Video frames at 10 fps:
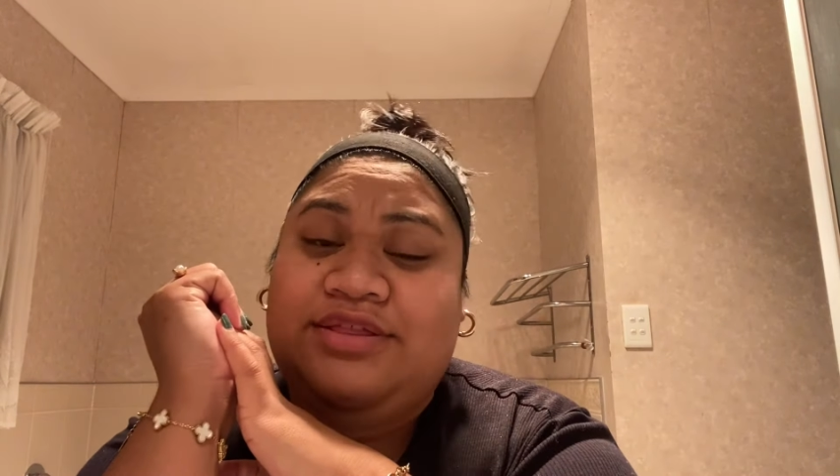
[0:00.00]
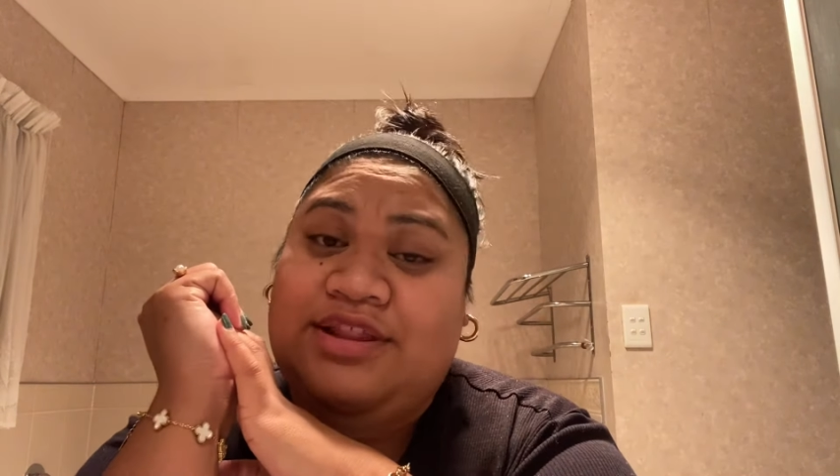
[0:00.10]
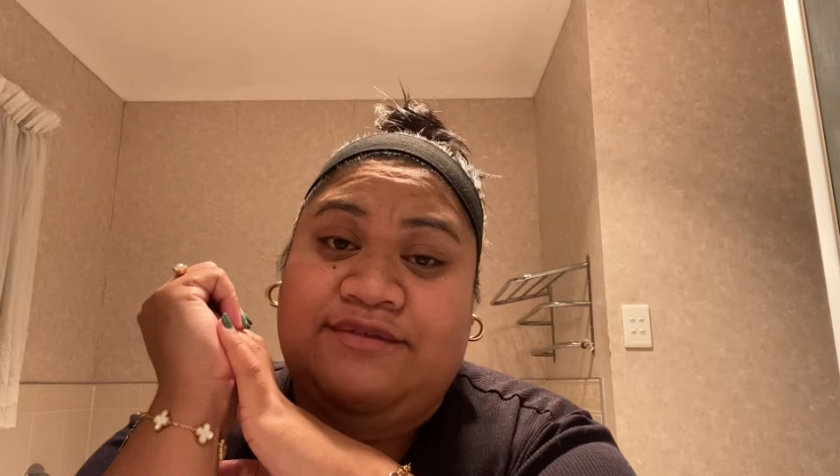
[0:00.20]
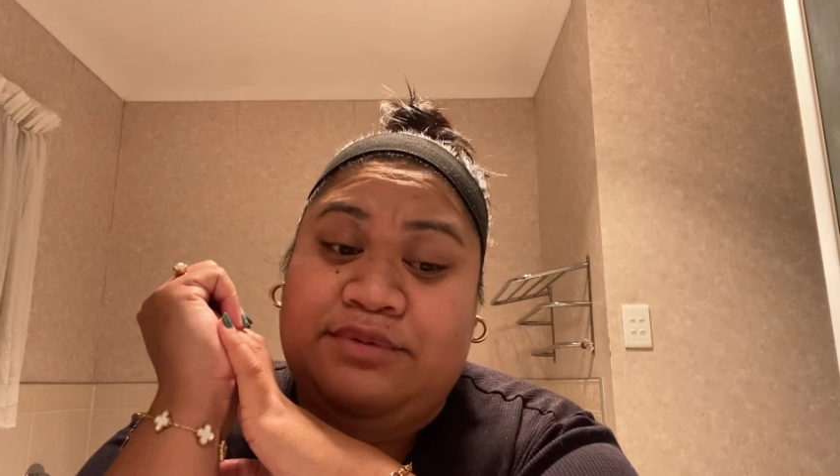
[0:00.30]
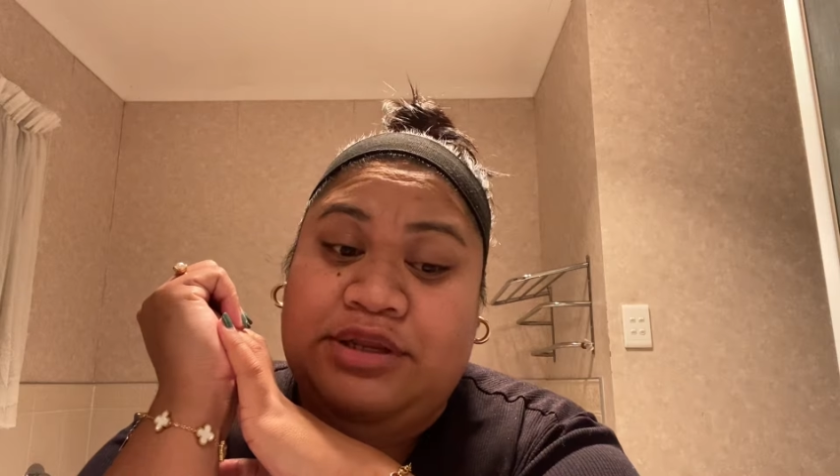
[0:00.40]

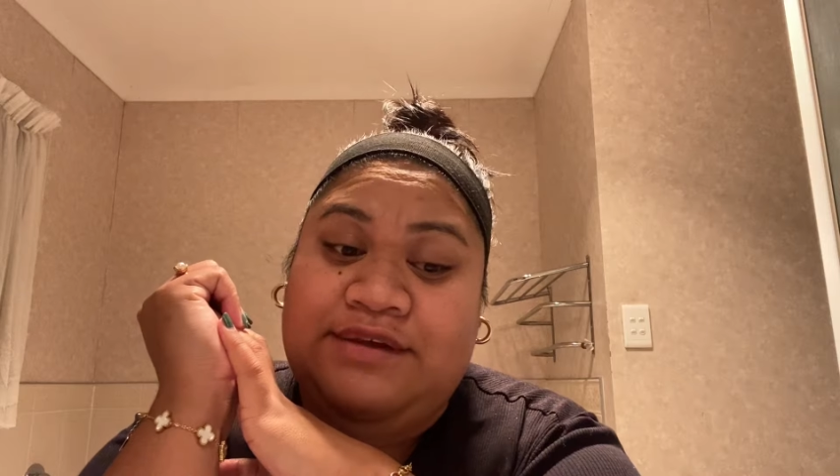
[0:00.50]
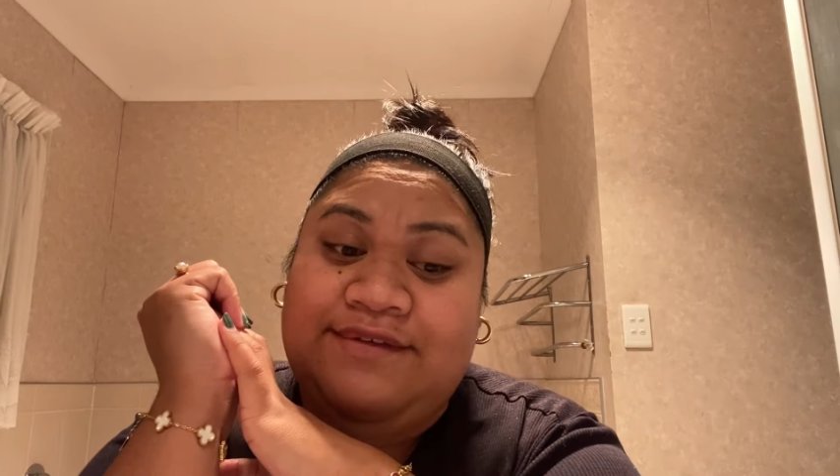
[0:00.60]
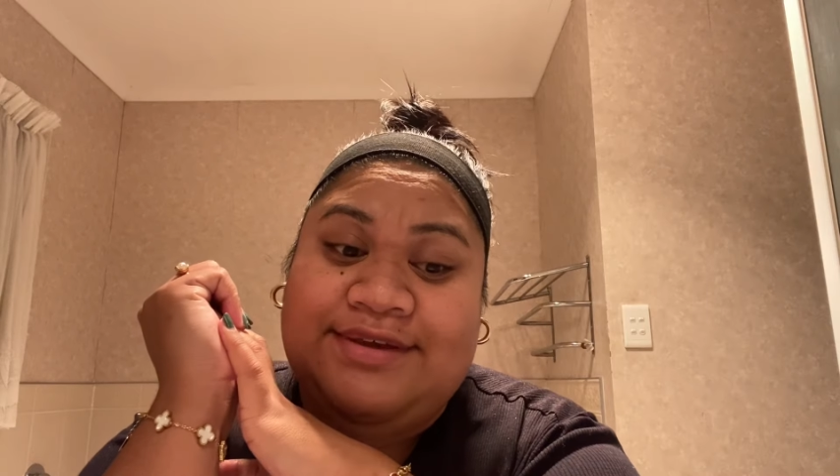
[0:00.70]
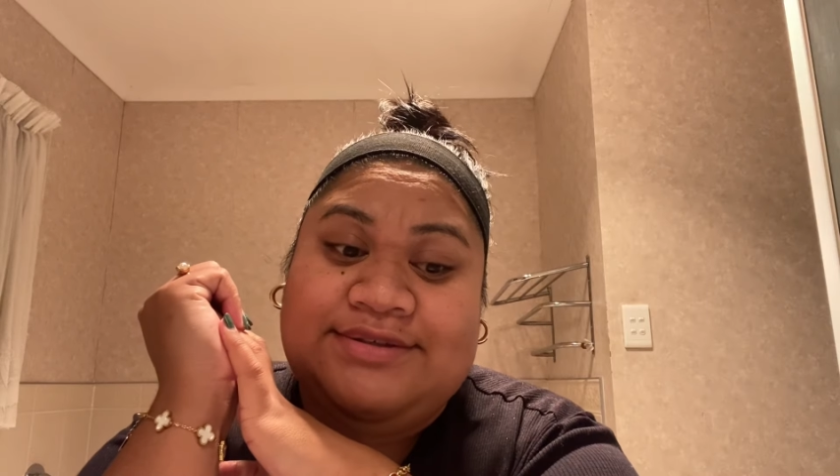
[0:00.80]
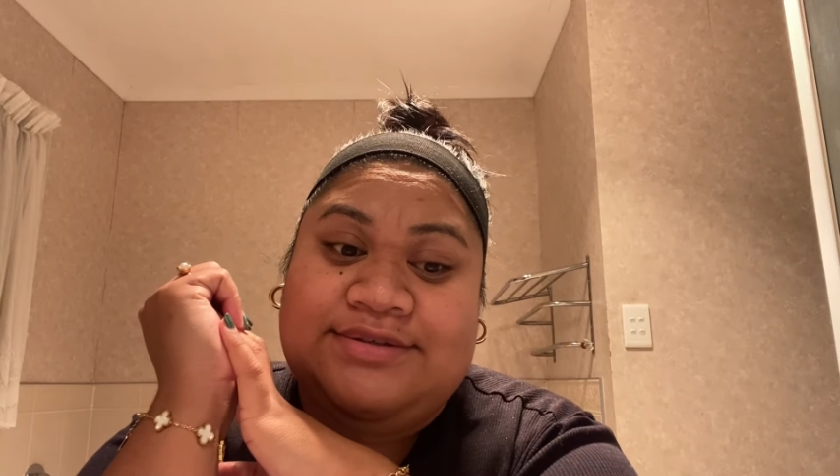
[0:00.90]
love
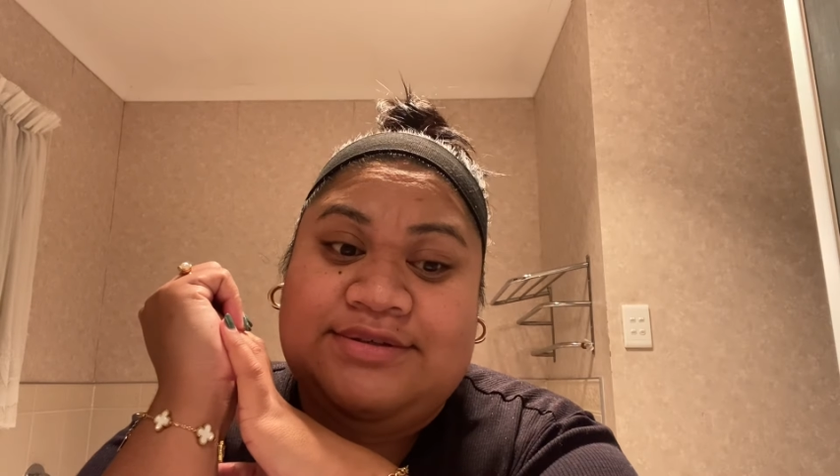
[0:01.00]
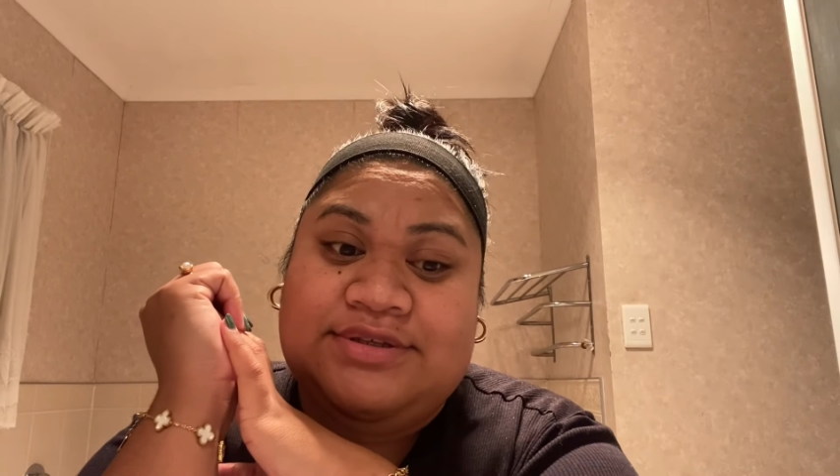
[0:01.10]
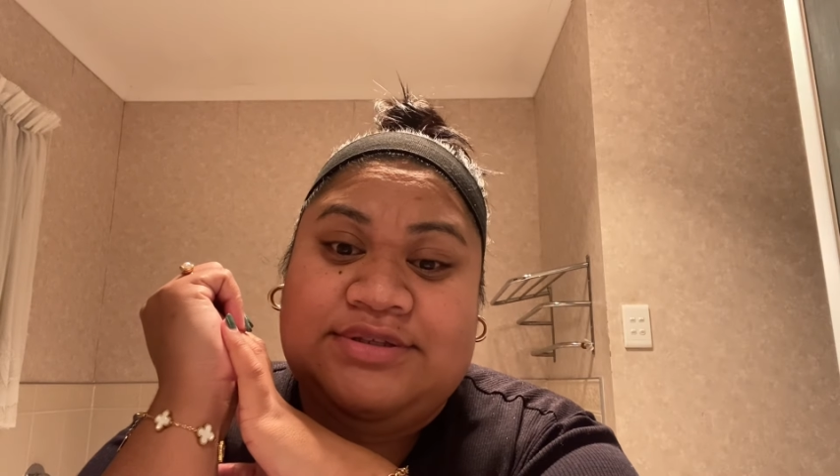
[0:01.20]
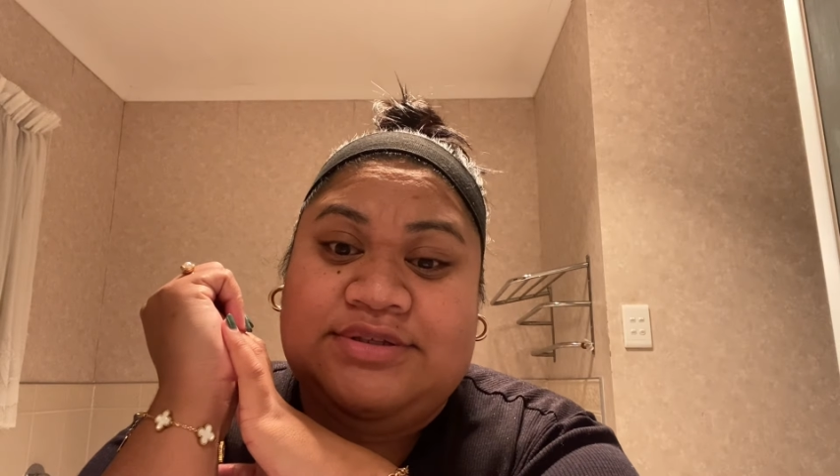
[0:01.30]
Polyfest.